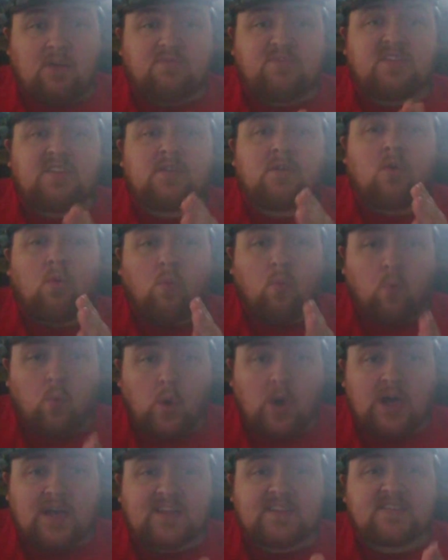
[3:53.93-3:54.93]
Upton
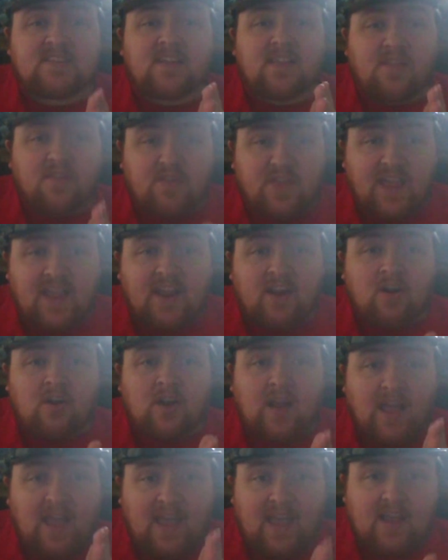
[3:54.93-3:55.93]
was
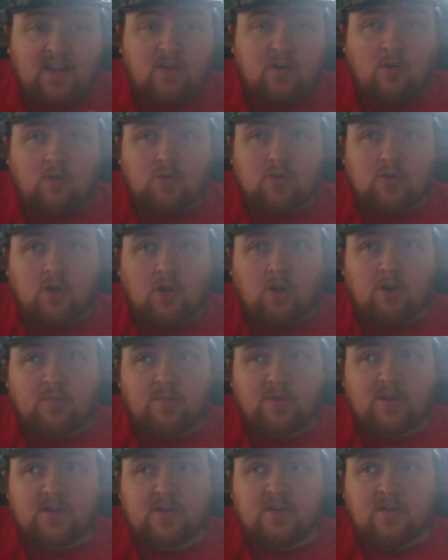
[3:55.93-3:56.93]
there at Cold
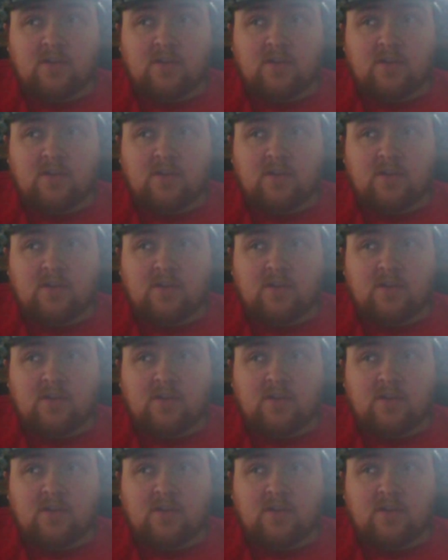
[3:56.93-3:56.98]
Harbor.